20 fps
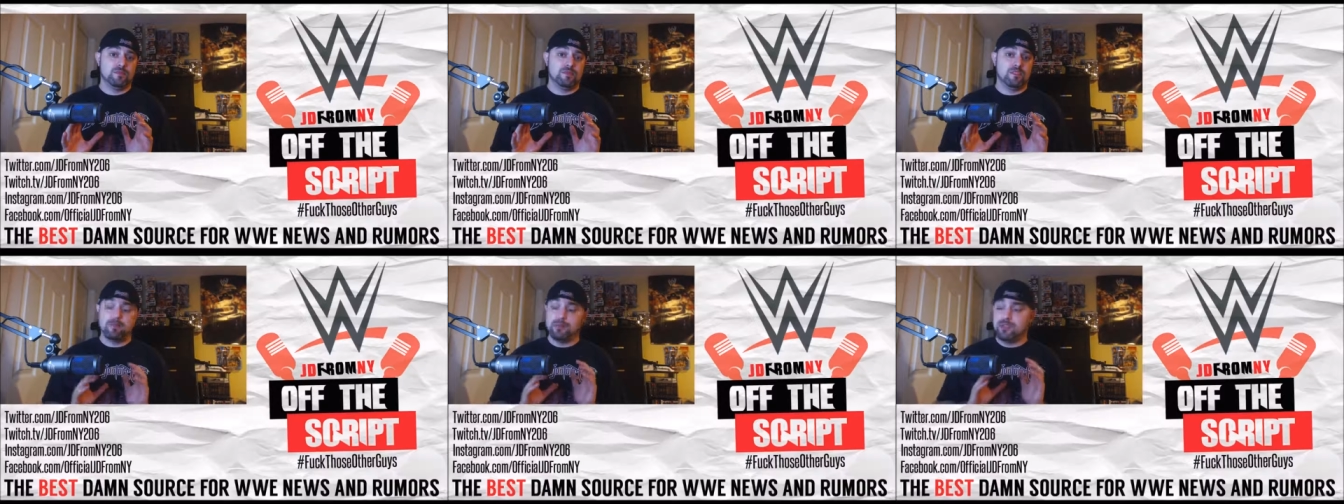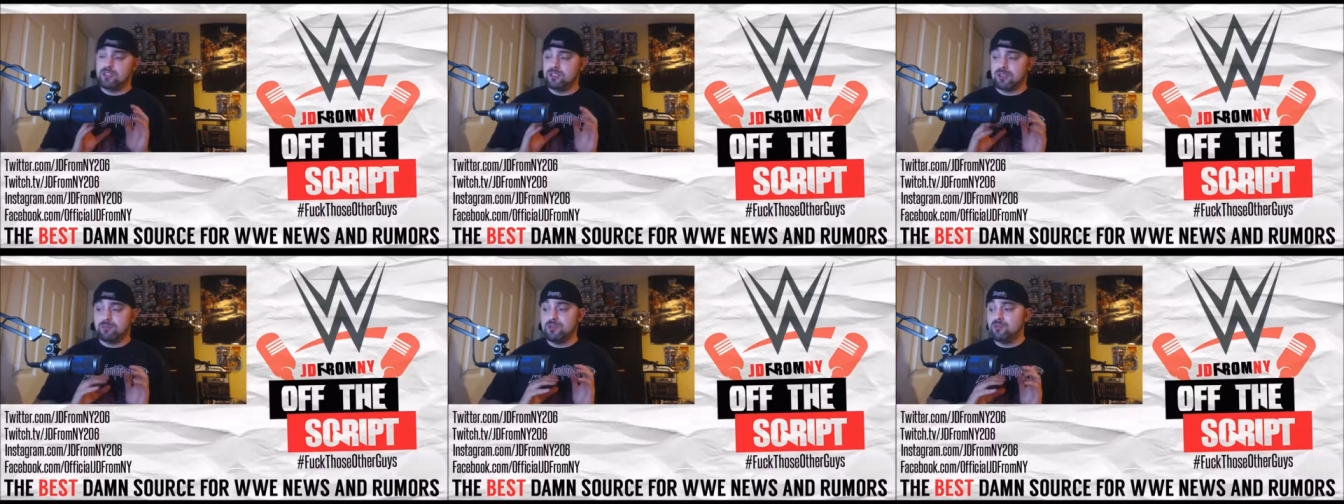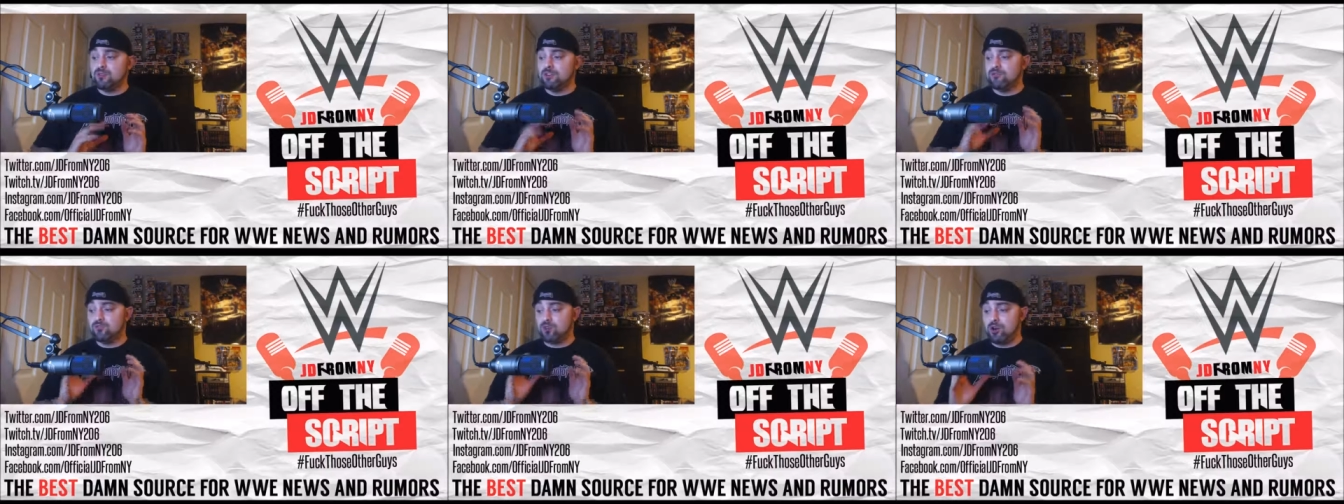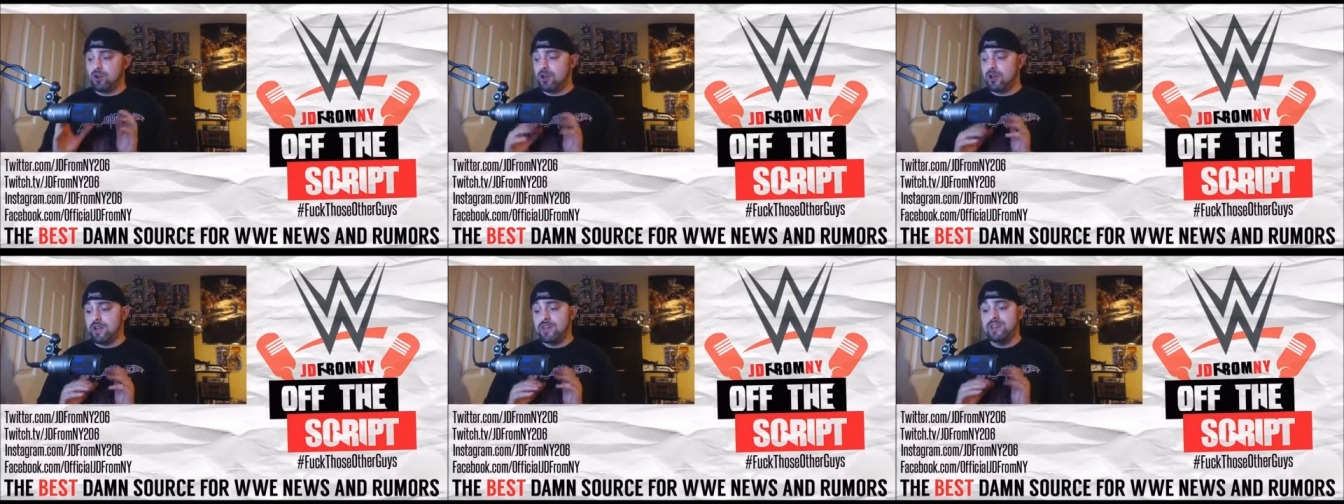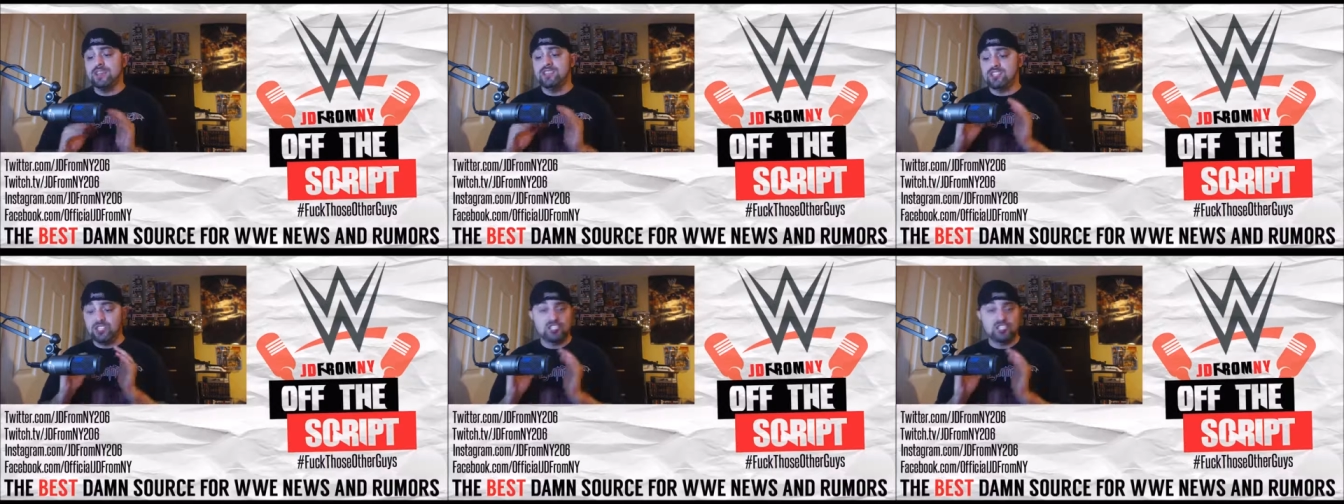WWE Raw
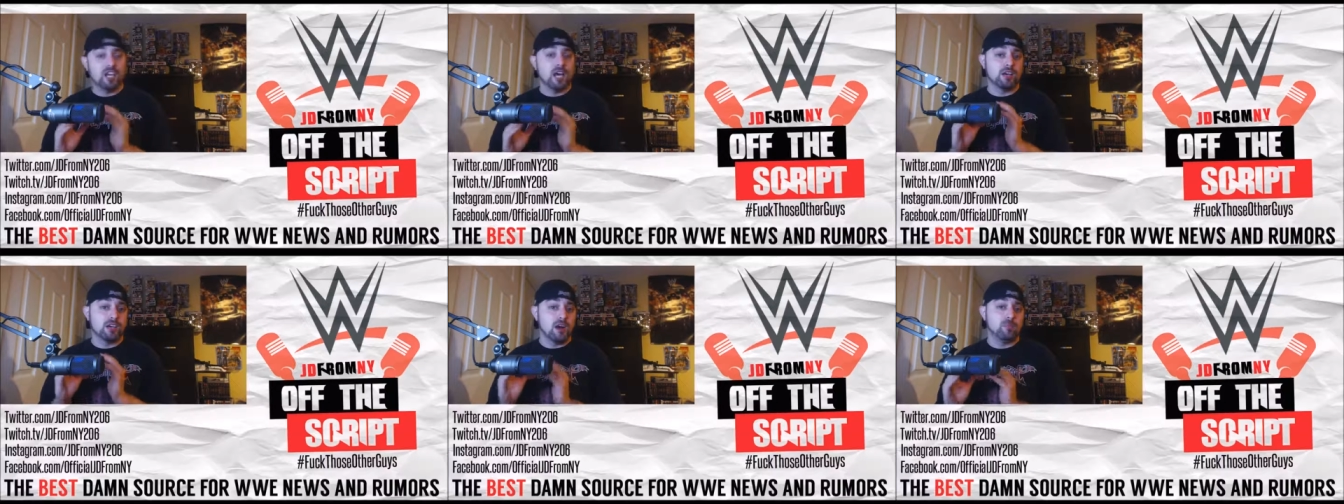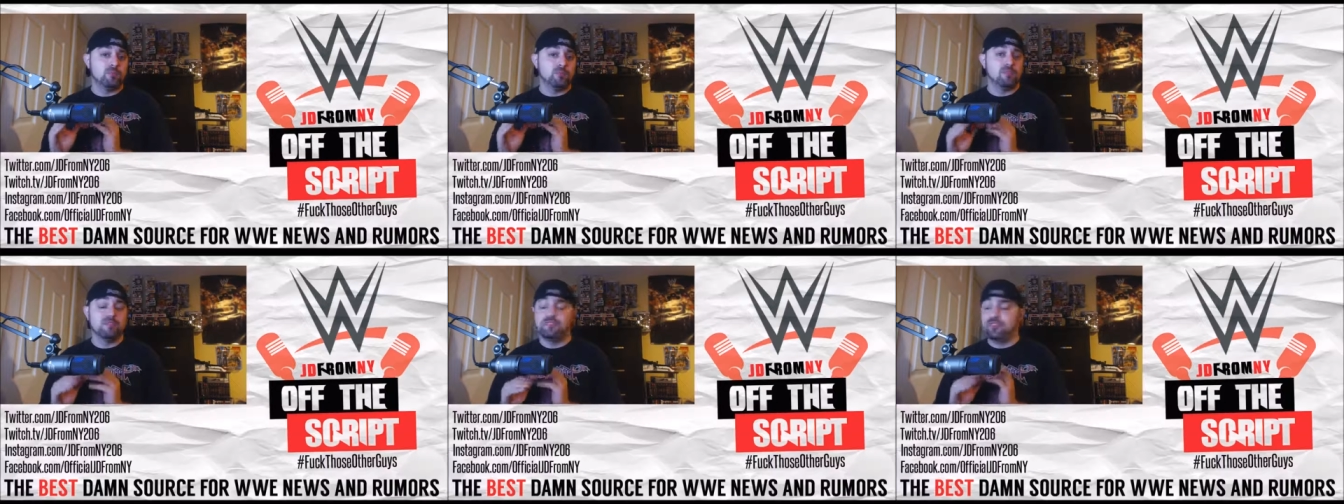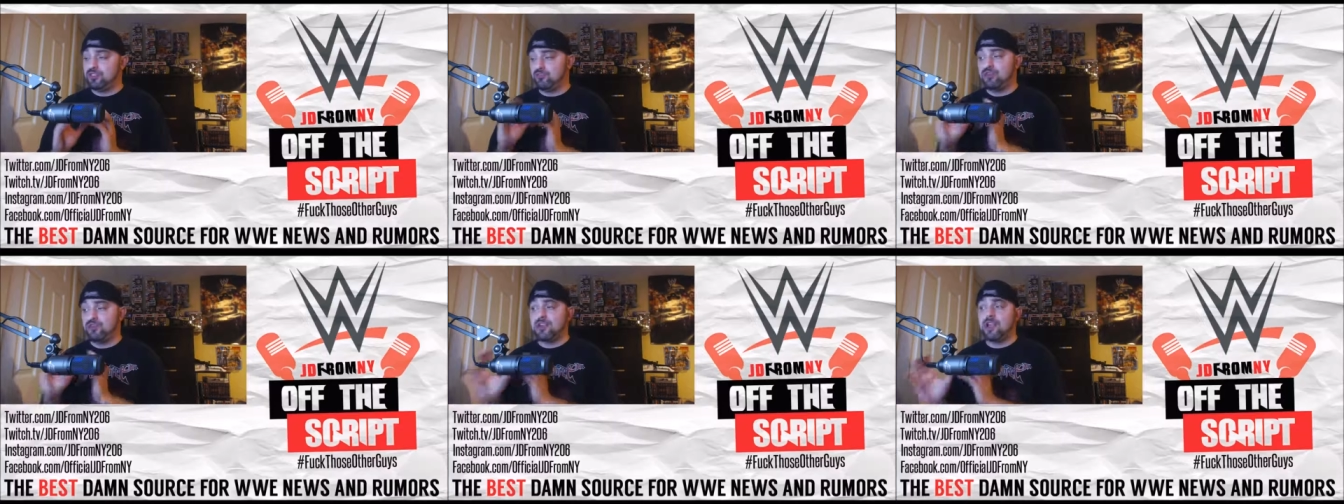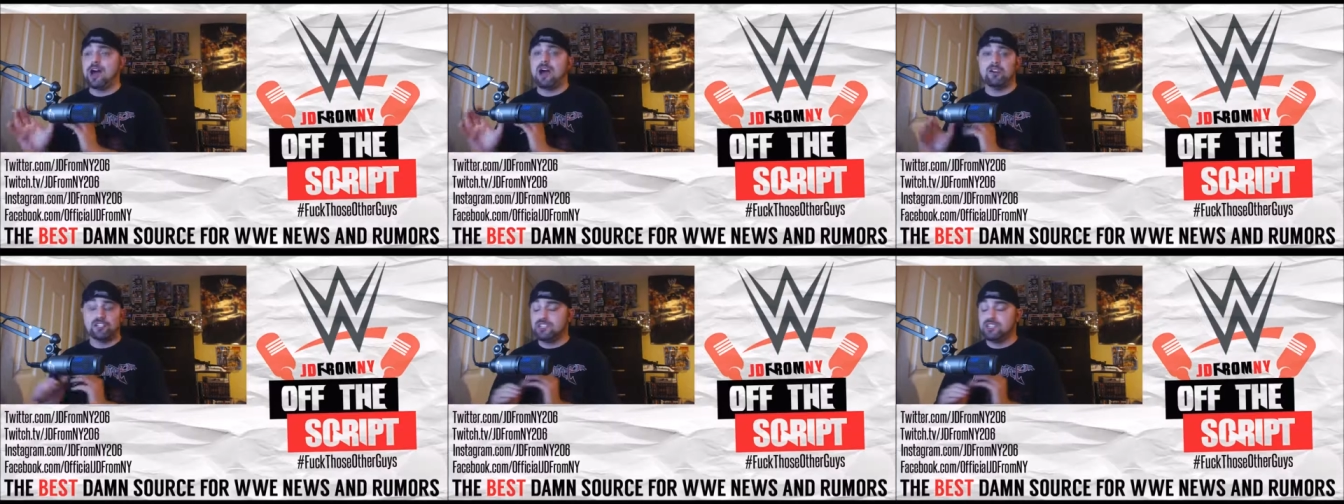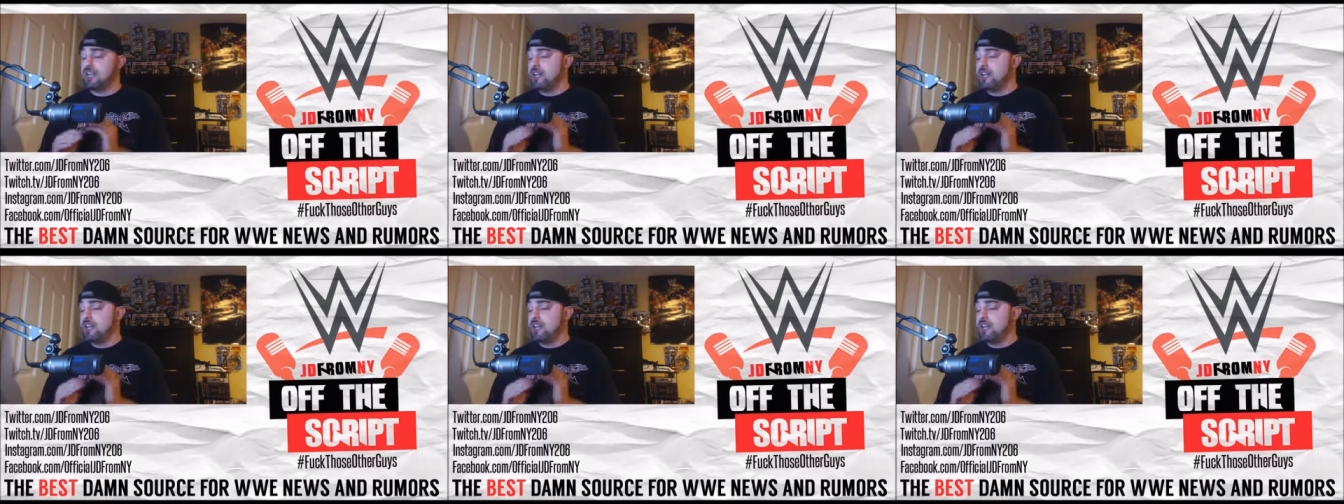is set up for three hours.